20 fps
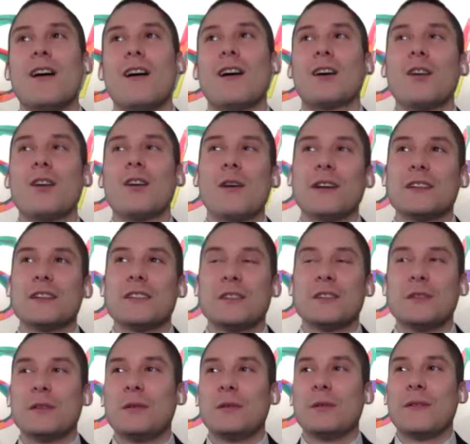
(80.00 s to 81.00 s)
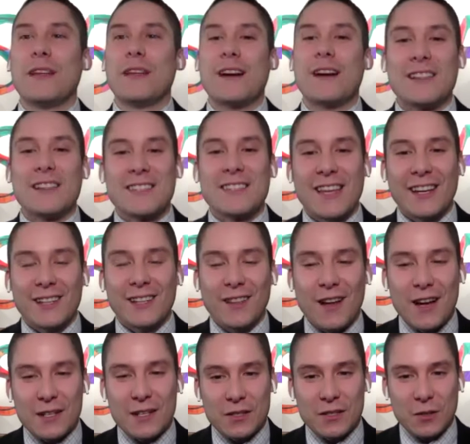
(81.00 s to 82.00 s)
are going to the Gonzaga
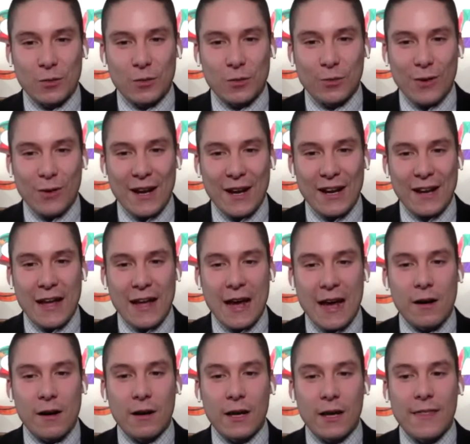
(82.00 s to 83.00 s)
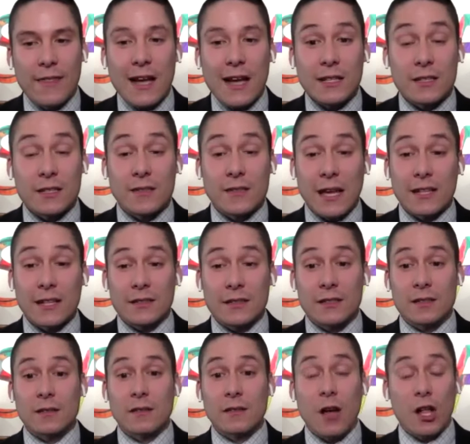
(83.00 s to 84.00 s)
Law School right now, and that's
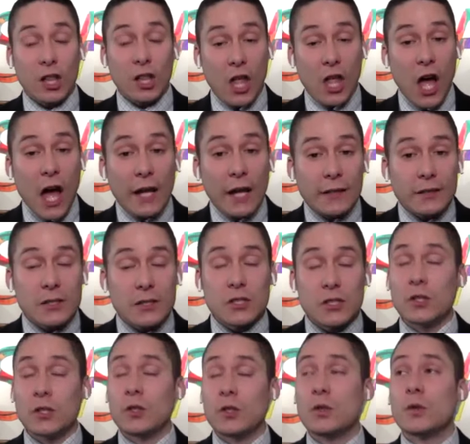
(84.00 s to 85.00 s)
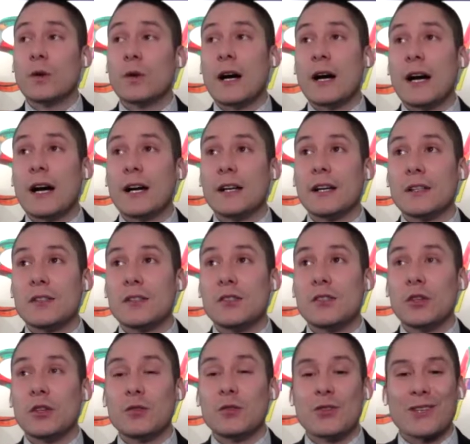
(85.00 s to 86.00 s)
that's a lot to uh,
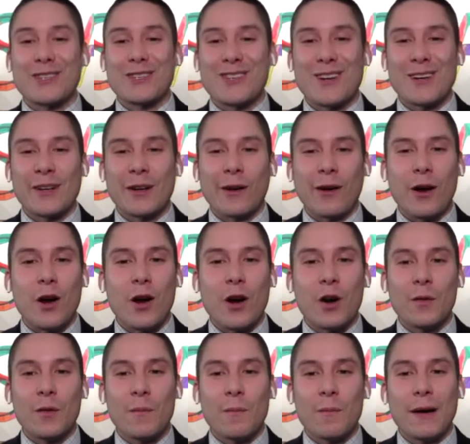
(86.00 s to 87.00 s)
do just on your own.